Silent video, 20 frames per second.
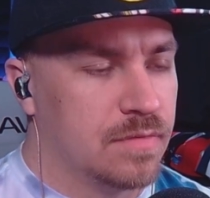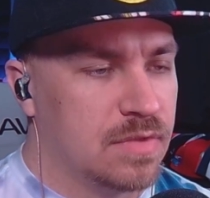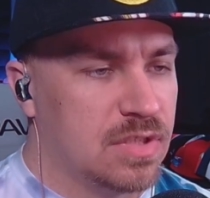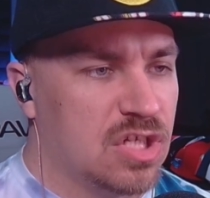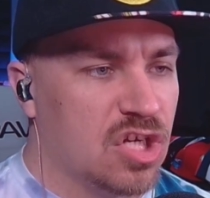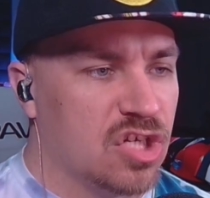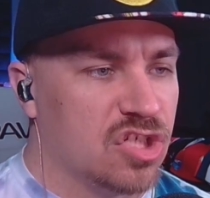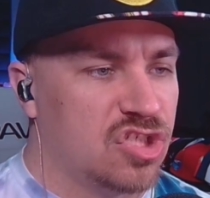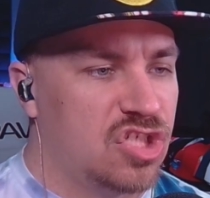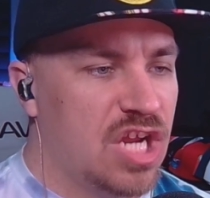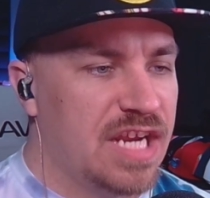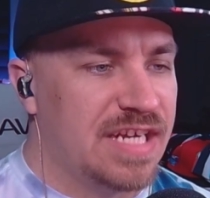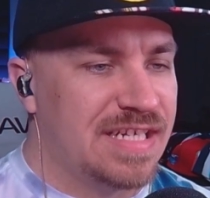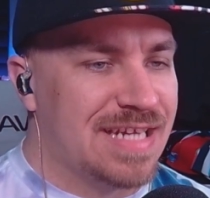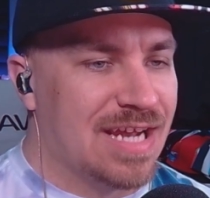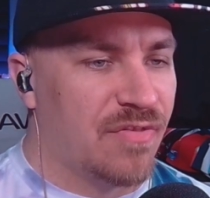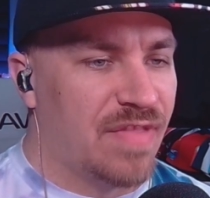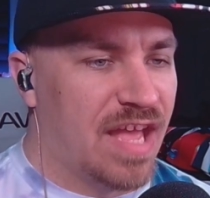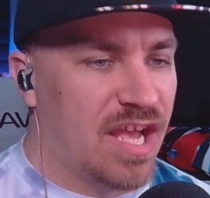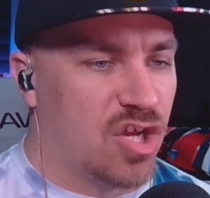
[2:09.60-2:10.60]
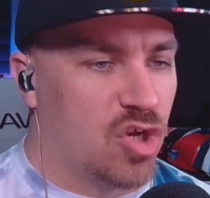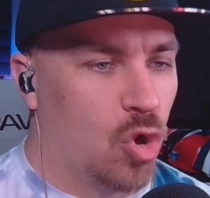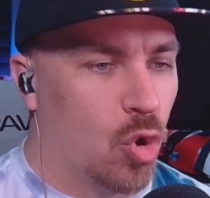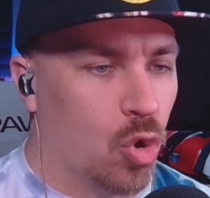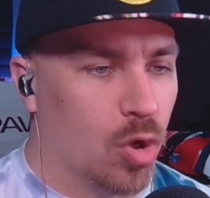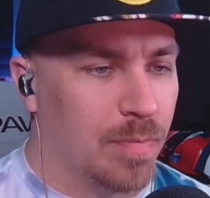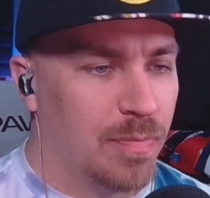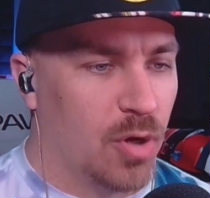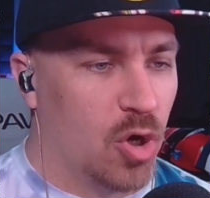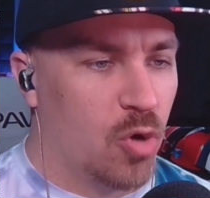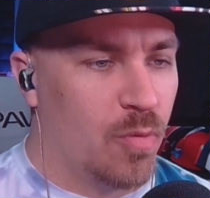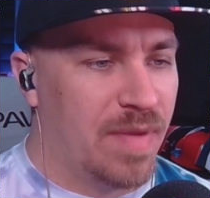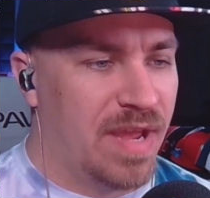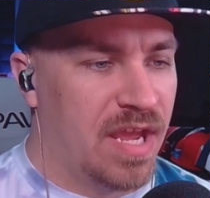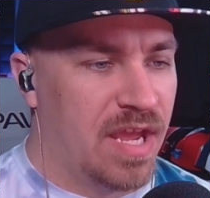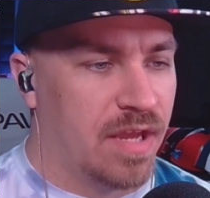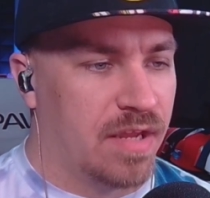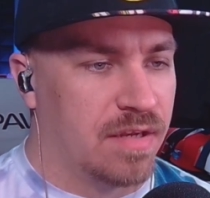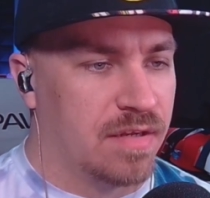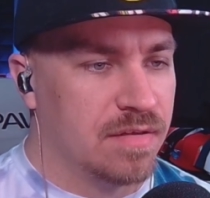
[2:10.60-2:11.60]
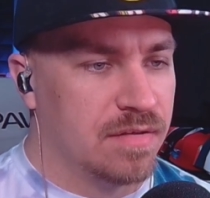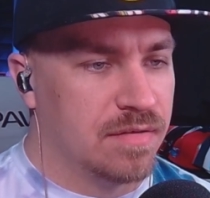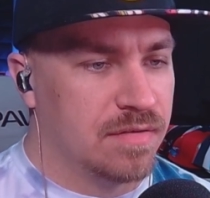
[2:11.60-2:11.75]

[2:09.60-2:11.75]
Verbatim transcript: Gotta take down that Corpo, man.